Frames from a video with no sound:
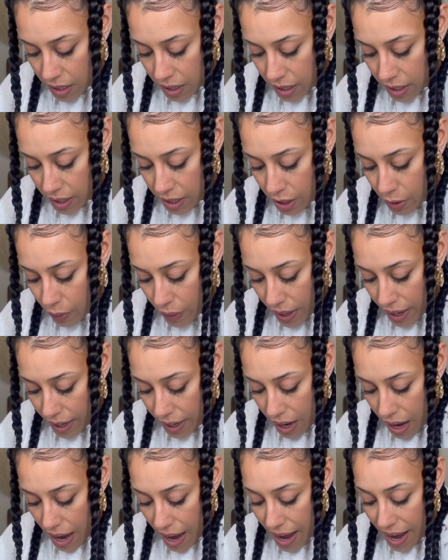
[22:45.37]

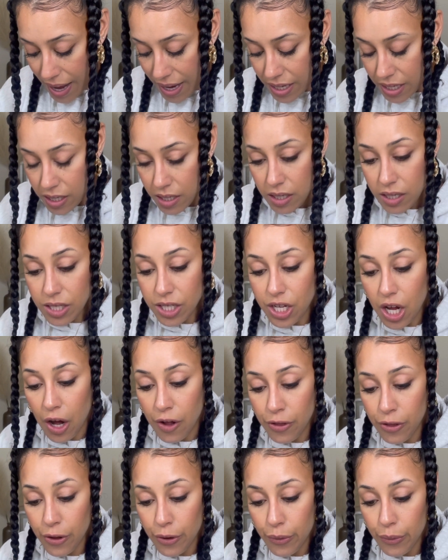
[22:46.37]
anyway, I had
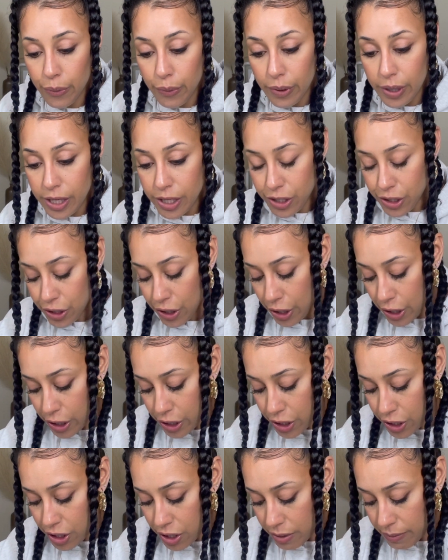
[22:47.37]
done the
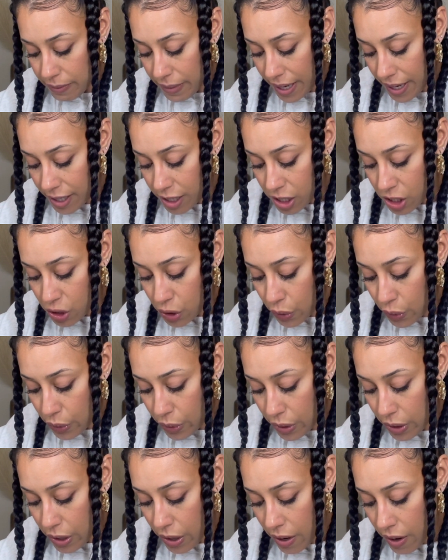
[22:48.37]
research to make
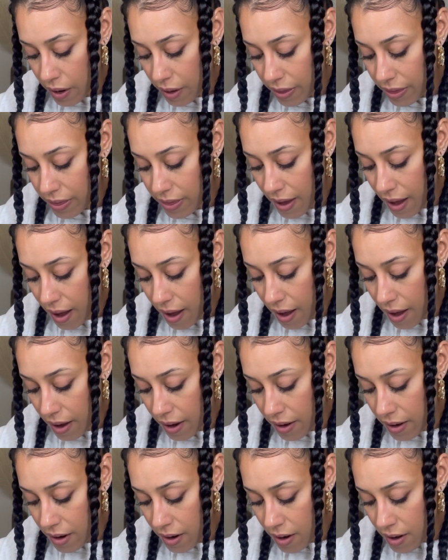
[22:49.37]
sure
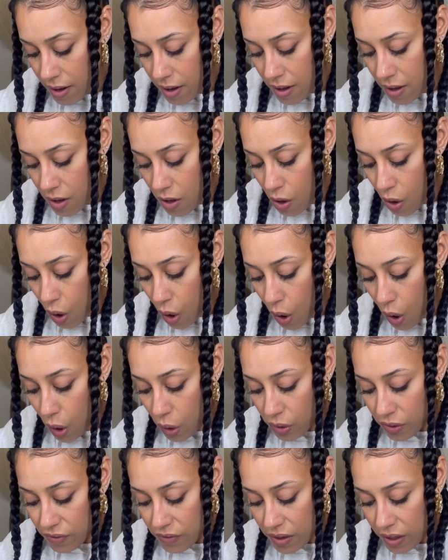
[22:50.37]
that
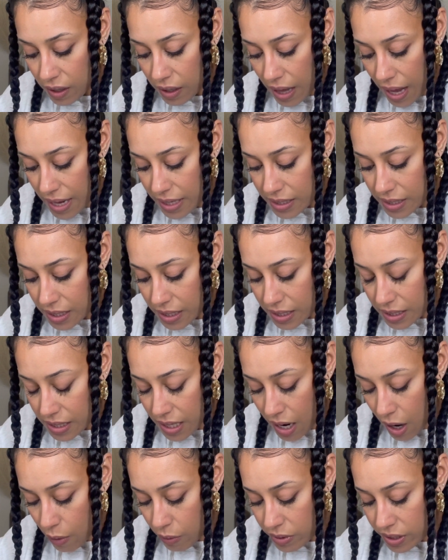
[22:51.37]
all of the classes that
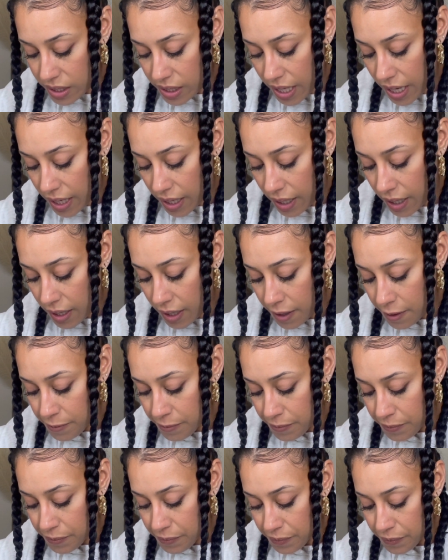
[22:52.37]
I was taking,
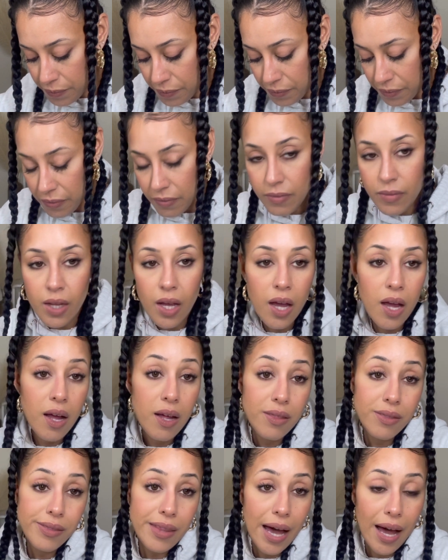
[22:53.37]

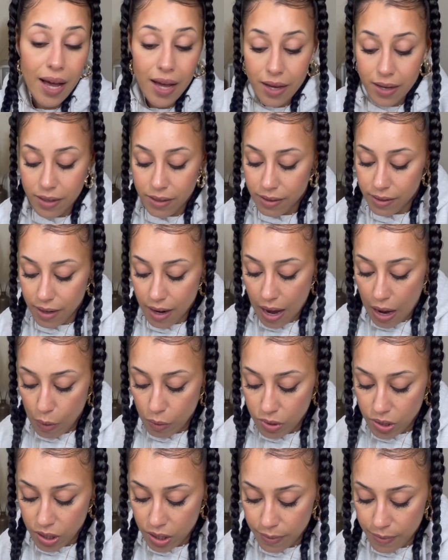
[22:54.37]
that I
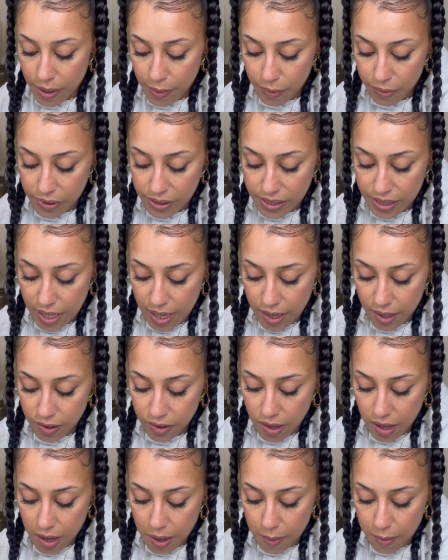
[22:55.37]
was going to be able to take
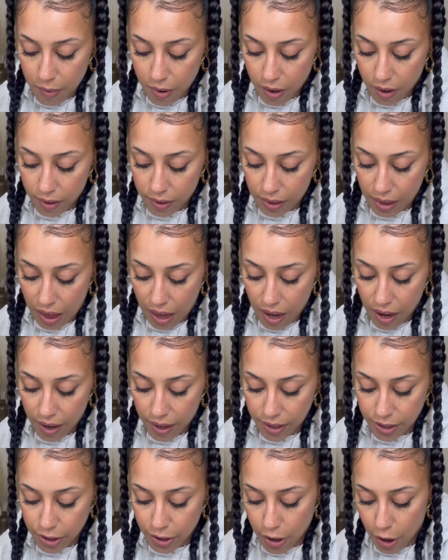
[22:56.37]
them
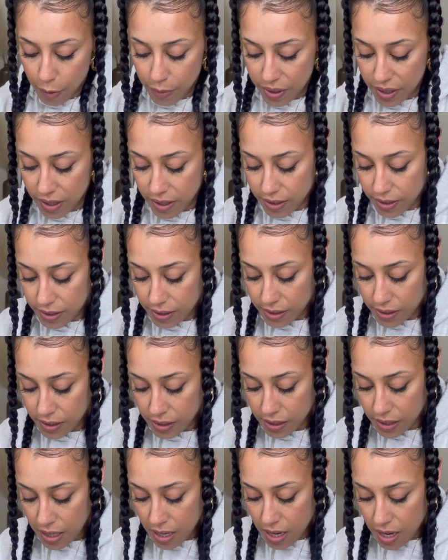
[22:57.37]
online, you know,
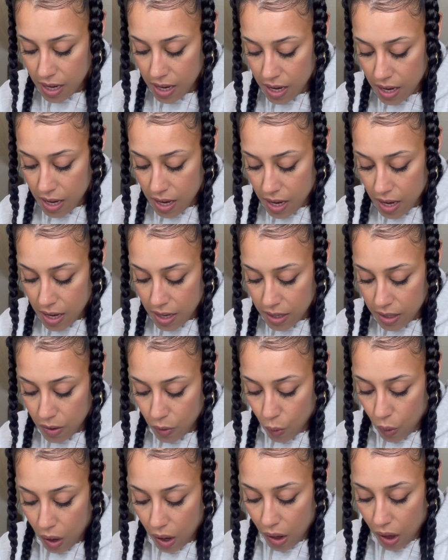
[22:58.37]
because
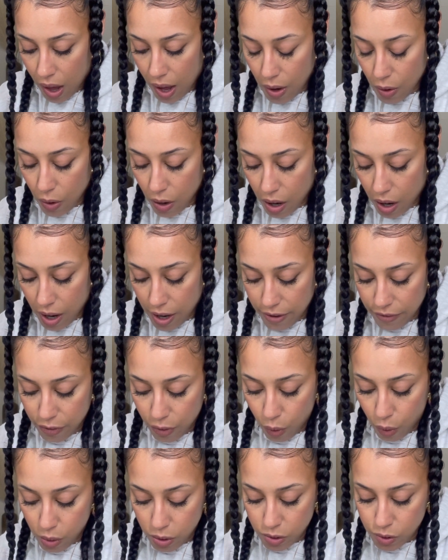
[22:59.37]
while I of
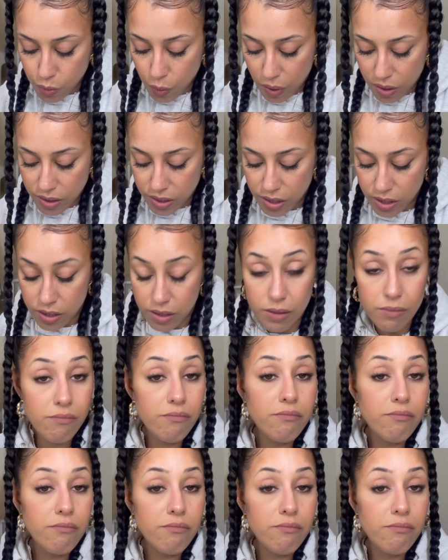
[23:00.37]
course want to